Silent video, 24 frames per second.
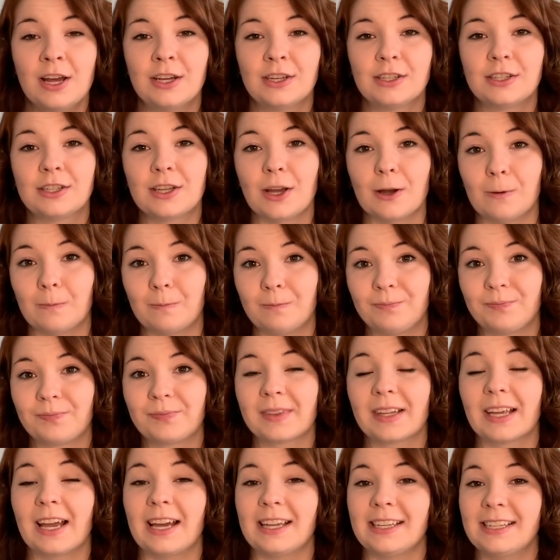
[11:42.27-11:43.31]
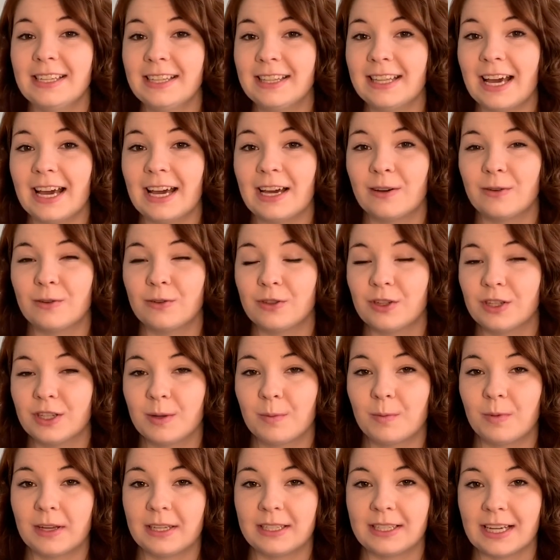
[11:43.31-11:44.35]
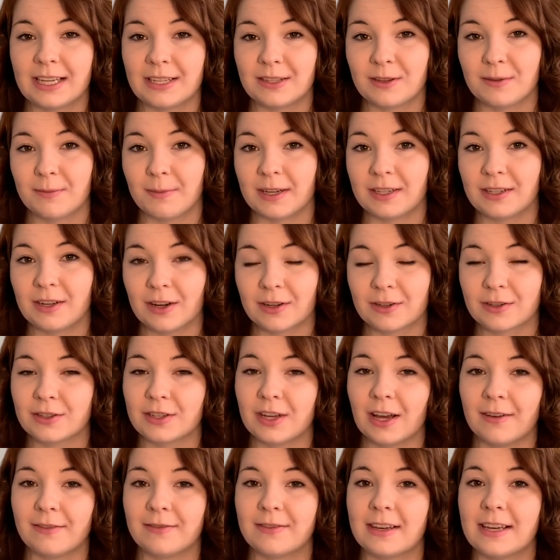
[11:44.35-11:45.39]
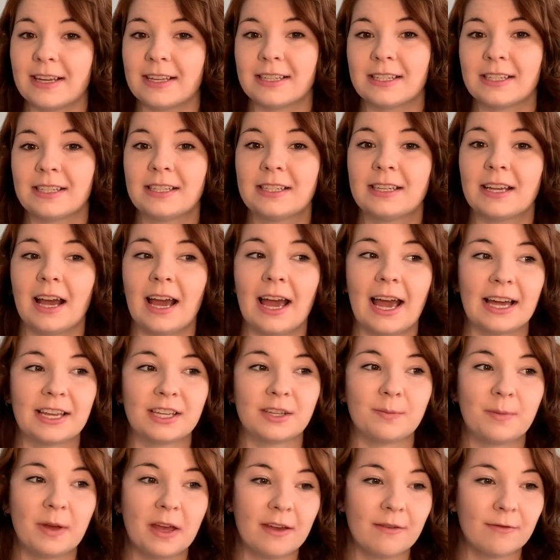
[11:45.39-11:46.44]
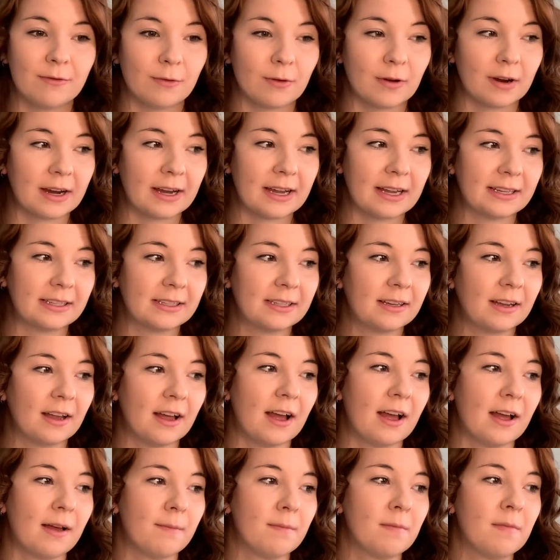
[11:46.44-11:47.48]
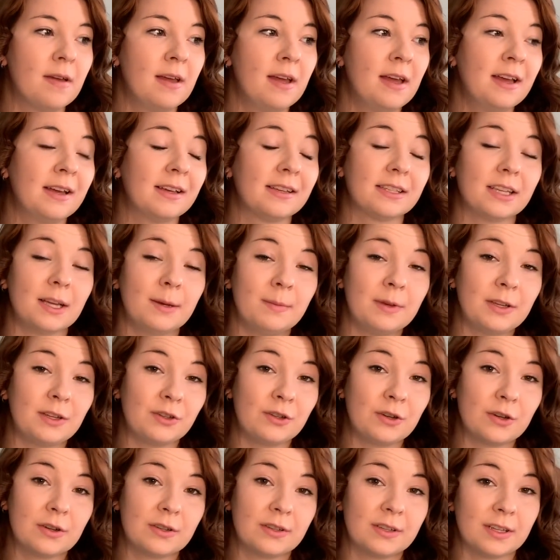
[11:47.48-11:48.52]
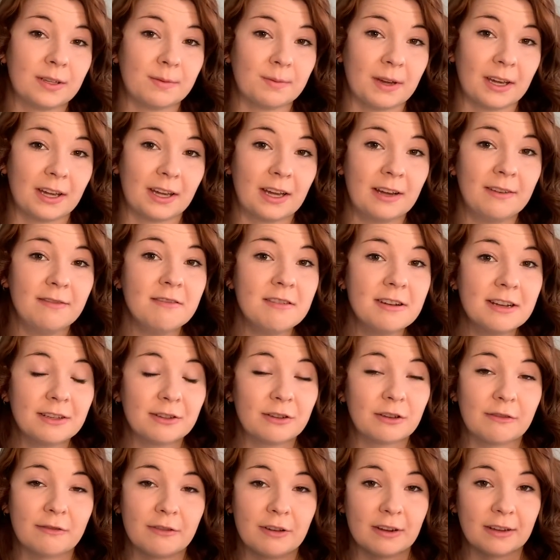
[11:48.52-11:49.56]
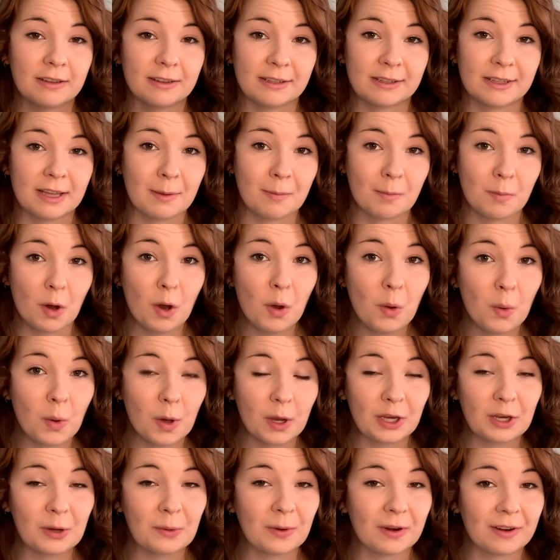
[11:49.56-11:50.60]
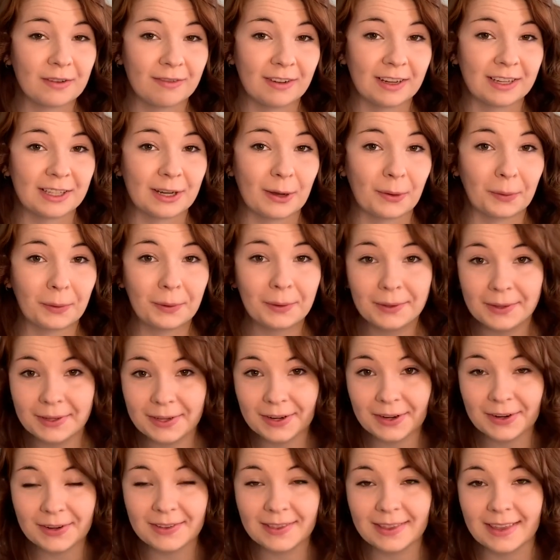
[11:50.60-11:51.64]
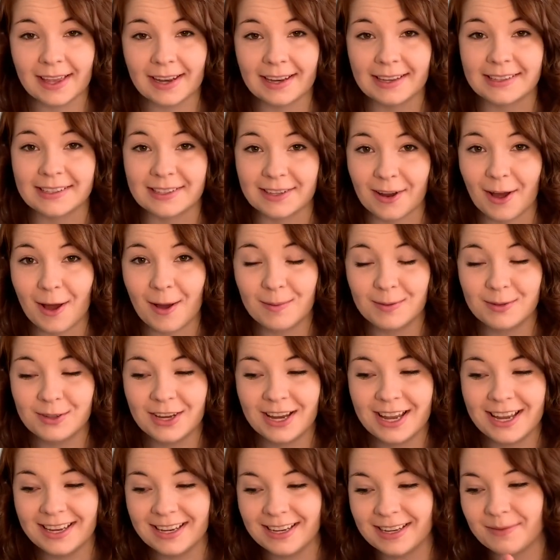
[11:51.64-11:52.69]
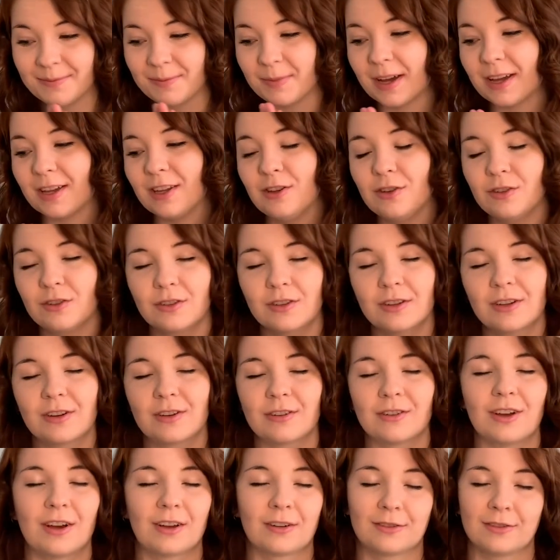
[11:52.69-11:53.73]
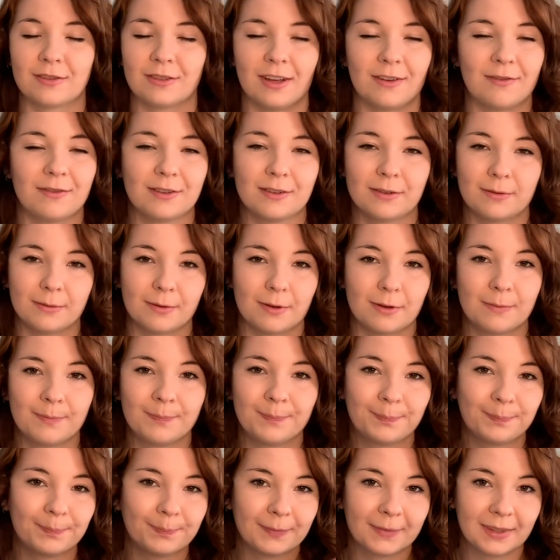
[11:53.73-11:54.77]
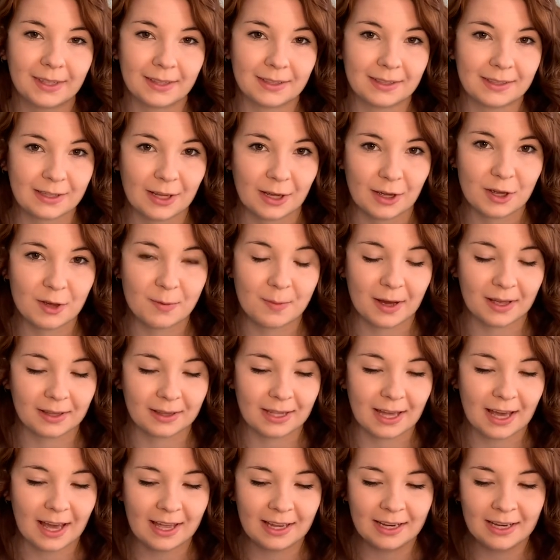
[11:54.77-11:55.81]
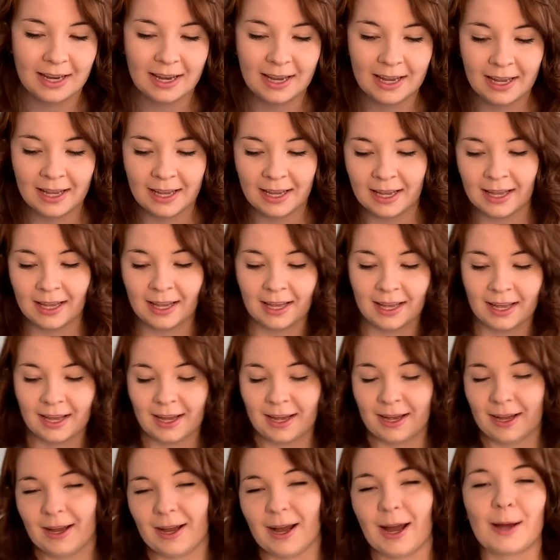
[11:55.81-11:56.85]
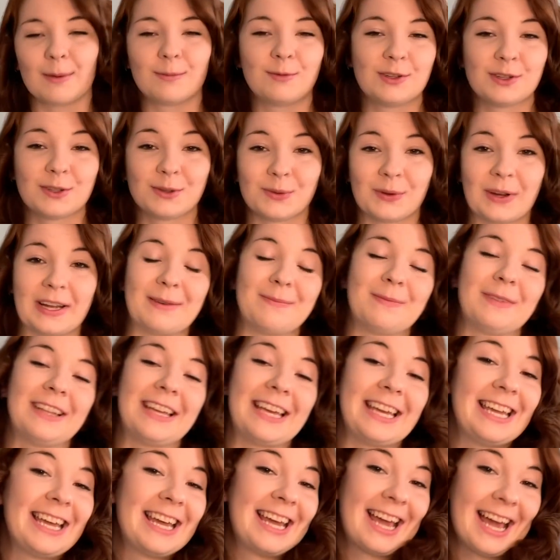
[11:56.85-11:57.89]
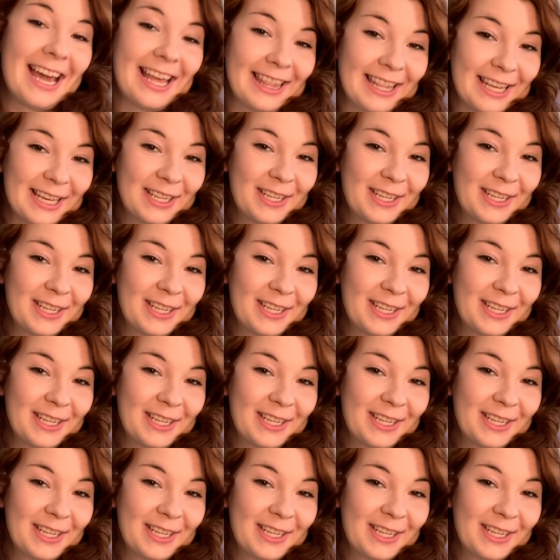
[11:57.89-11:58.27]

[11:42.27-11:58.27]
So I did that. It was just a blood test with my doctor's office. I had to pay for it. Um, some insurances might cover it. So if you're in the same boat and you want to find out earlier, that is an option. But usually your doctor's office will tell you about that. I'm just rambling at this